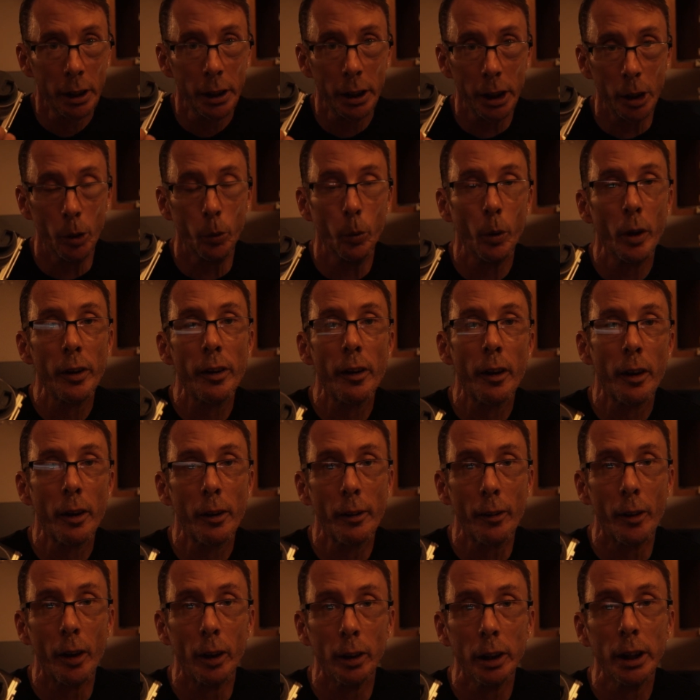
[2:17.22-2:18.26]
it with
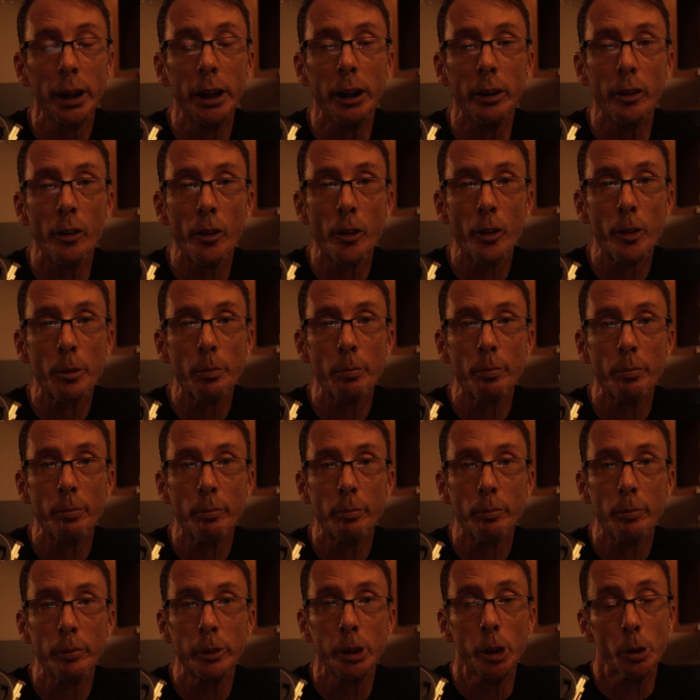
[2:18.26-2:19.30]
the lens.
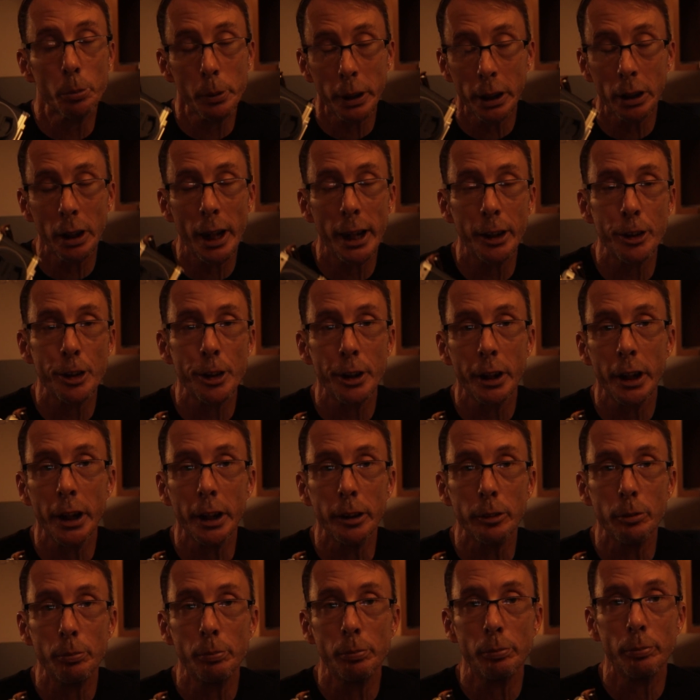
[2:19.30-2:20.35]
You'll be glad you
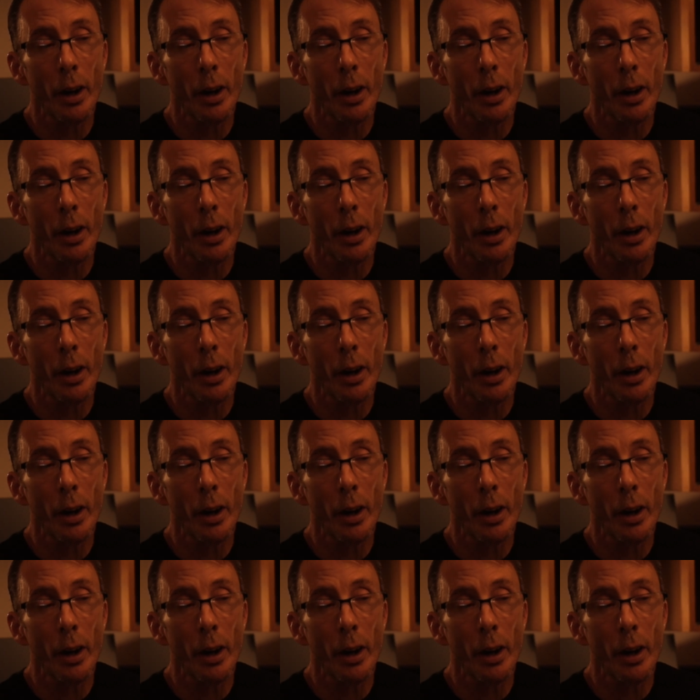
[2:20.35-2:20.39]
did.